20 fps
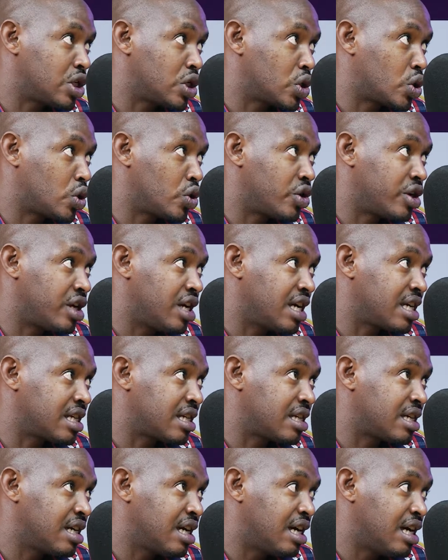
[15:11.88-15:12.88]

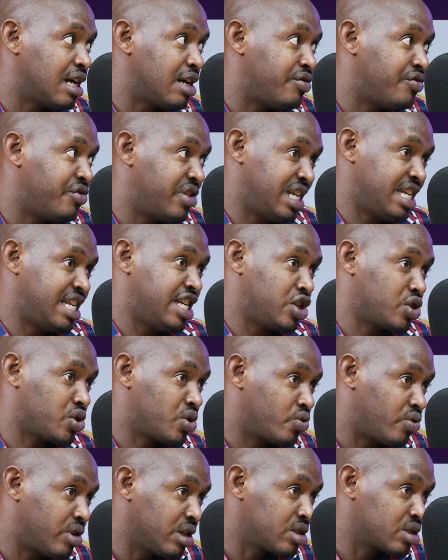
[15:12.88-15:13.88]
conduct
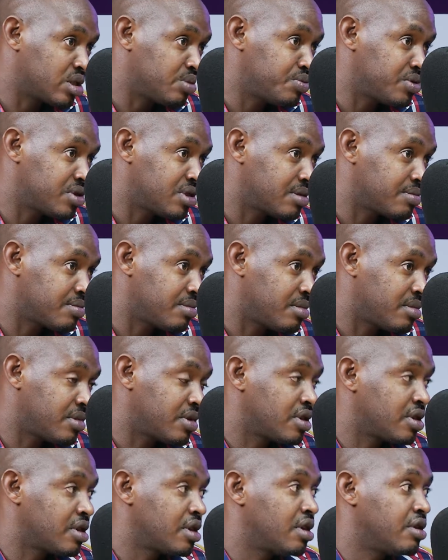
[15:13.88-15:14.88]
validation workshops
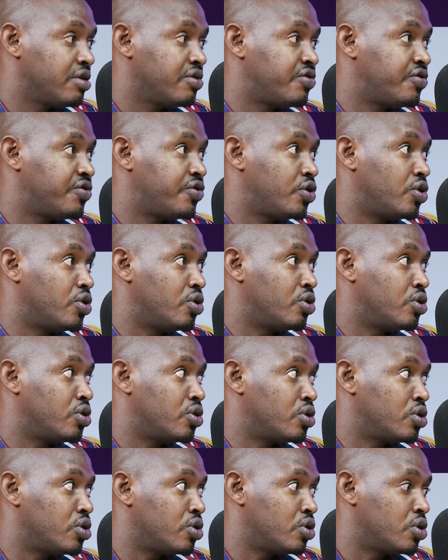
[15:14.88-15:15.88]

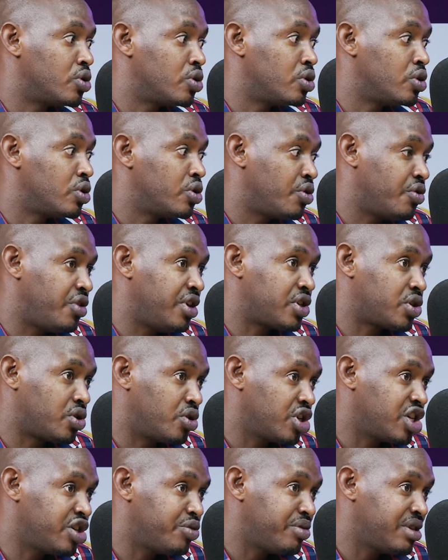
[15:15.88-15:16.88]
for these
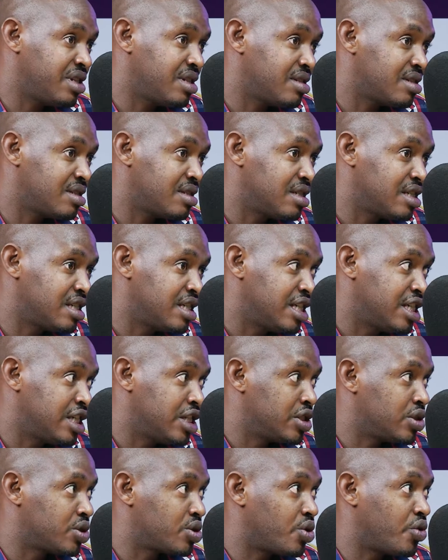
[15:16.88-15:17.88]
documents.
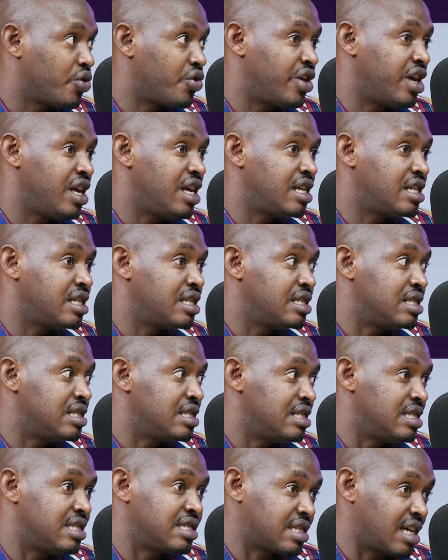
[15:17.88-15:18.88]
So they
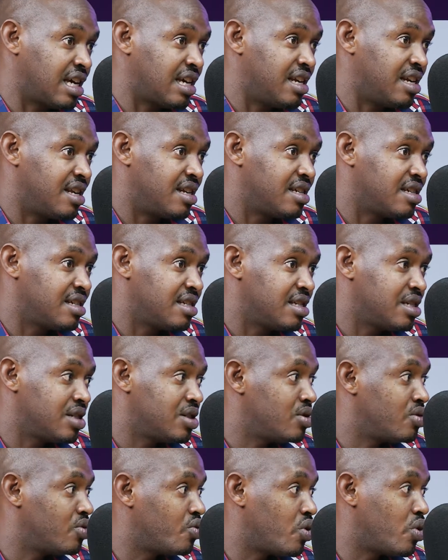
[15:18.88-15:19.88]
decide,
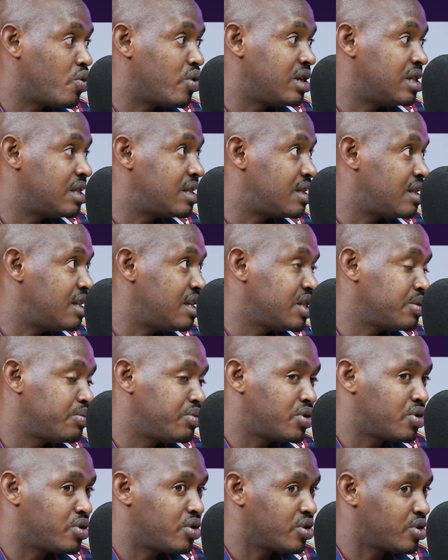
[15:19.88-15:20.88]
we want this
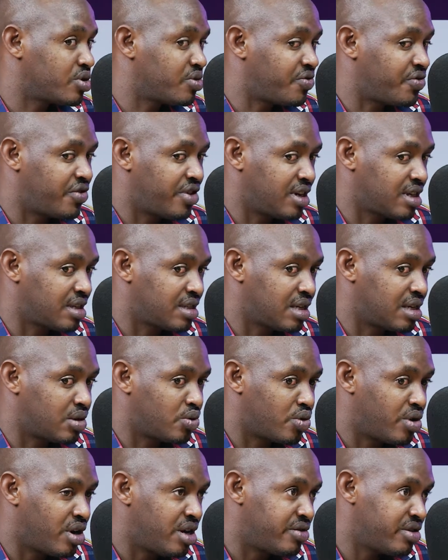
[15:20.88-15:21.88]
because of X and
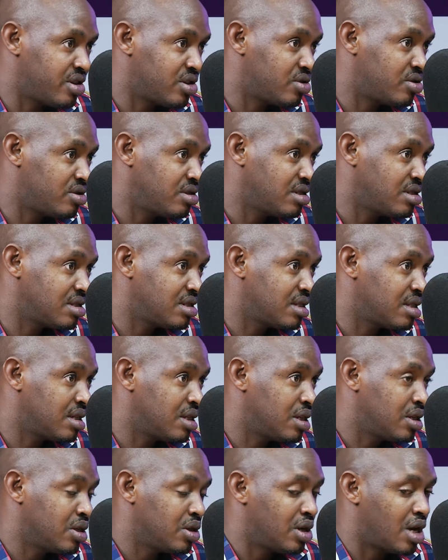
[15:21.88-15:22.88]
Y reasons,
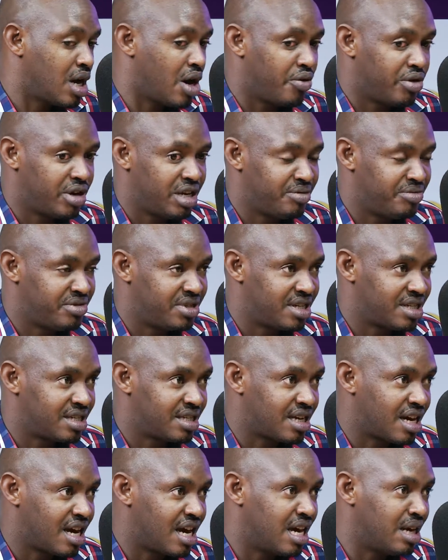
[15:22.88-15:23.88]
our limited
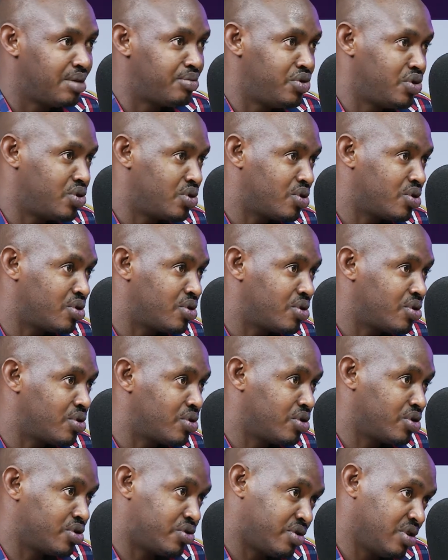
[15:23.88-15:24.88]
time,
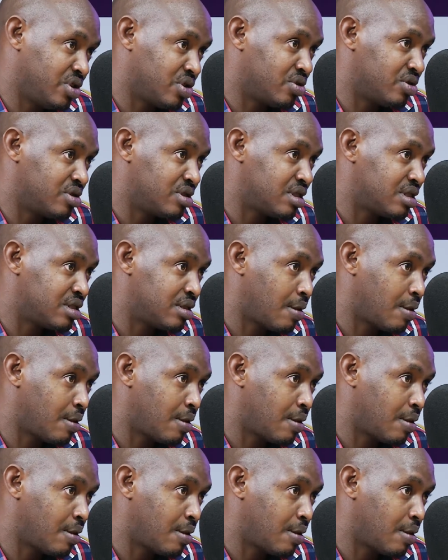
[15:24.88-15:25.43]
those reasons.